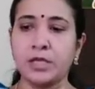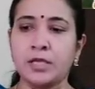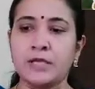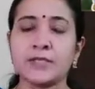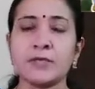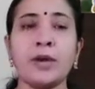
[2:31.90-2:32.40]

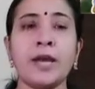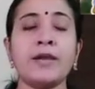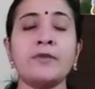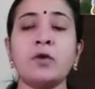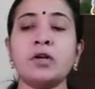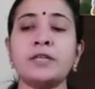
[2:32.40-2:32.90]
So
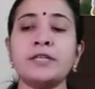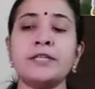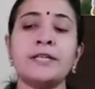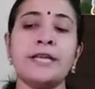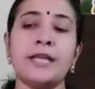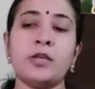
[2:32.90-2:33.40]
I
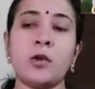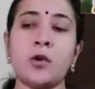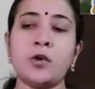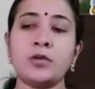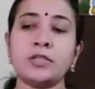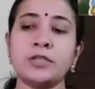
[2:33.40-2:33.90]
wandered
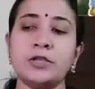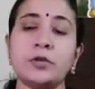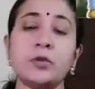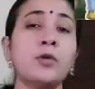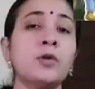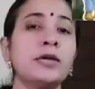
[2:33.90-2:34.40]
along the
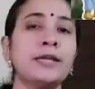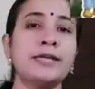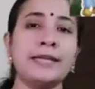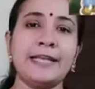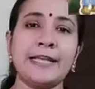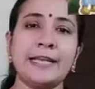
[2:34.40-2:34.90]
crooked
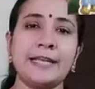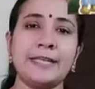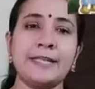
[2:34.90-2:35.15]
lane.